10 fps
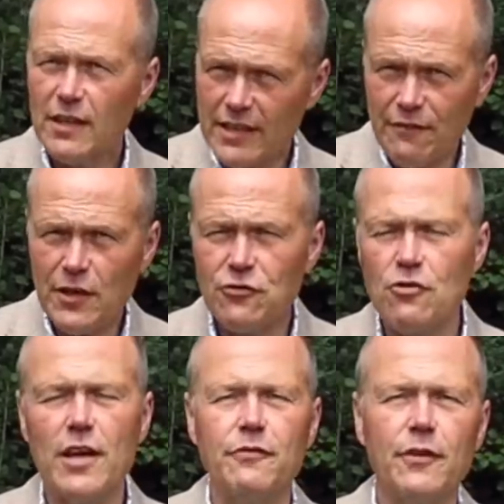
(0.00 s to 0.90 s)
Give it a
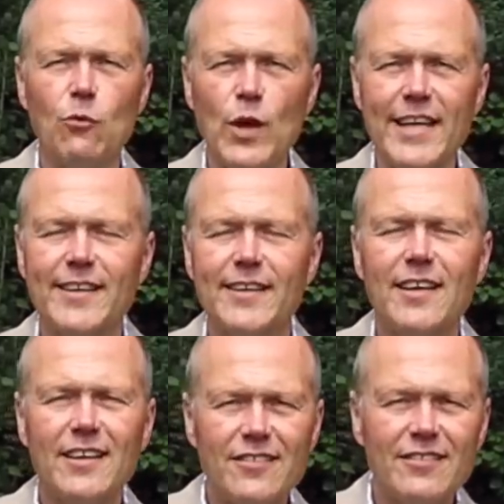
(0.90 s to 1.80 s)
try for a week.
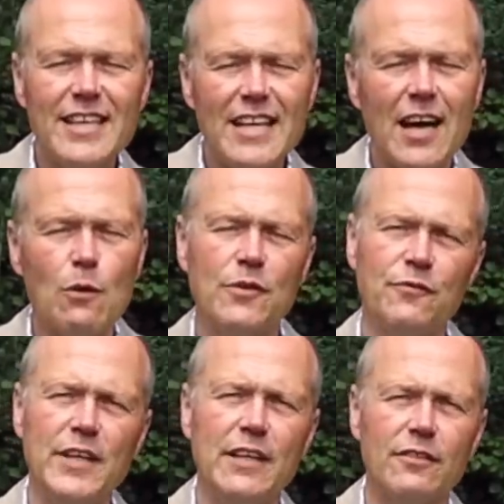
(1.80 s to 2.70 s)
See how it
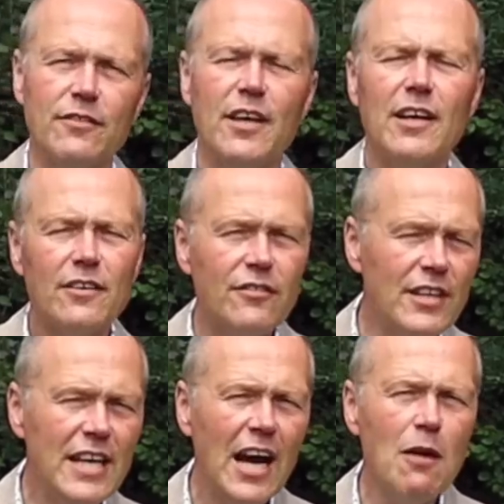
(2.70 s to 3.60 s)
feels.
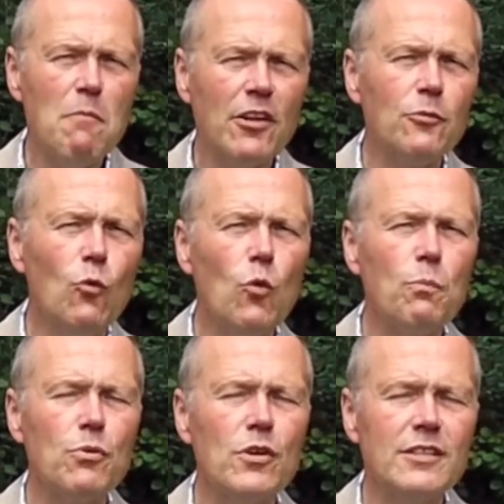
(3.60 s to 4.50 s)
See how much more
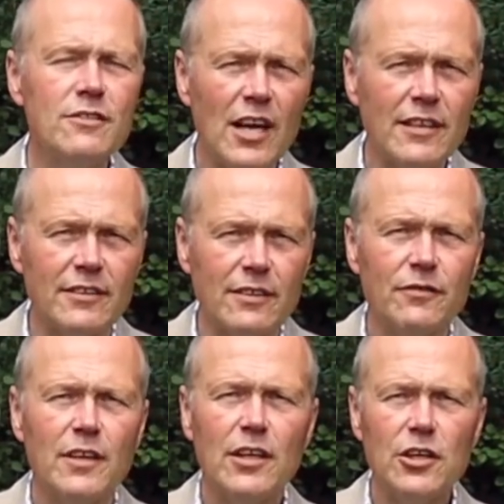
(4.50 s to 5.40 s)

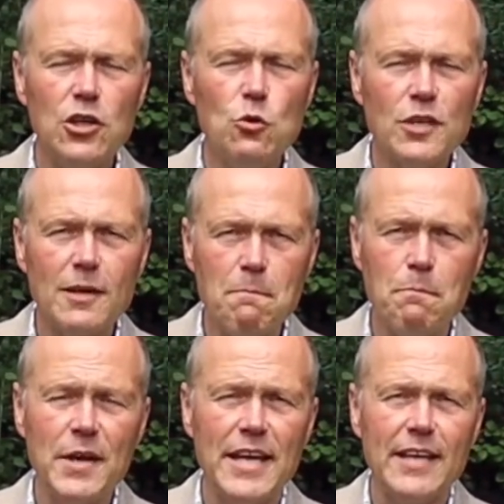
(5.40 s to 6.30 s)
productive you can
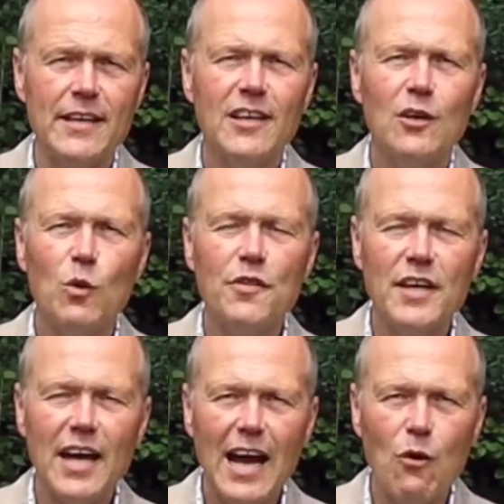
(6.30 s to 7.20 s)
be with
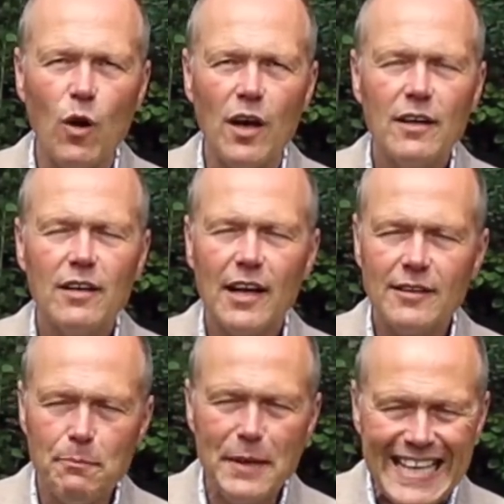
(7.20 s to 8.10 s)
an hour
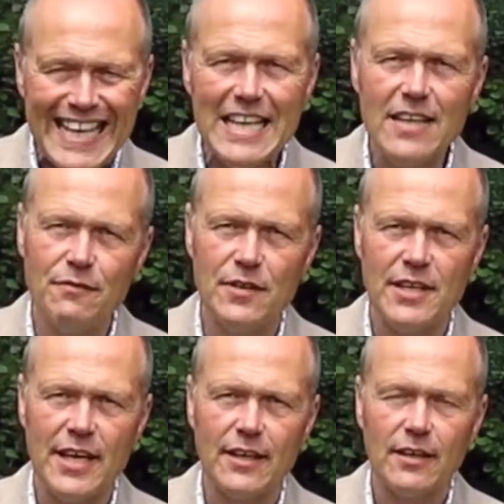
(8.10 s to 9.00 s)
at the beginning of the
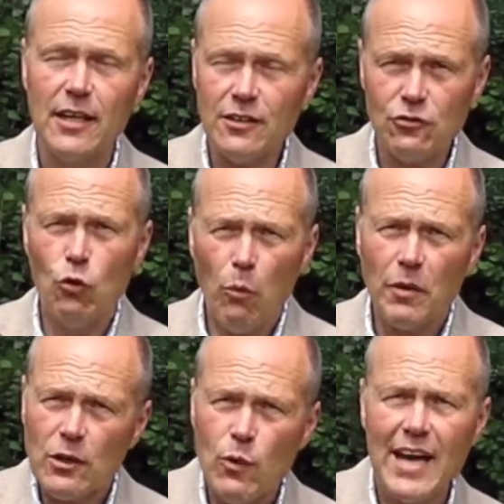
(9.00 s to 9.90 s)
day. And it's
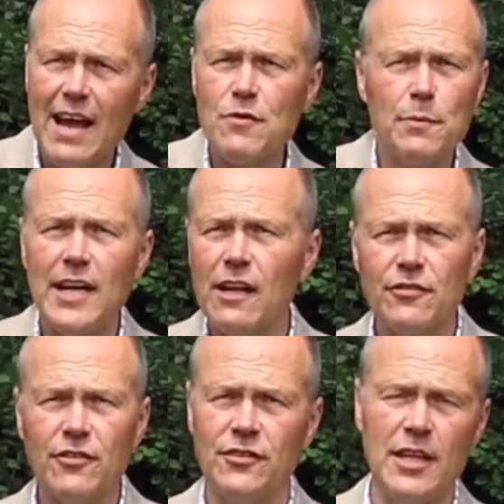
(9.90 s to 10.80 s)
normally when everybody
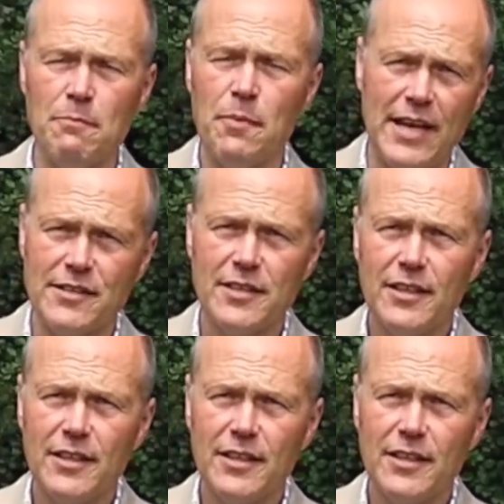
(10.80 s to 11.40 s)
else is still in bed.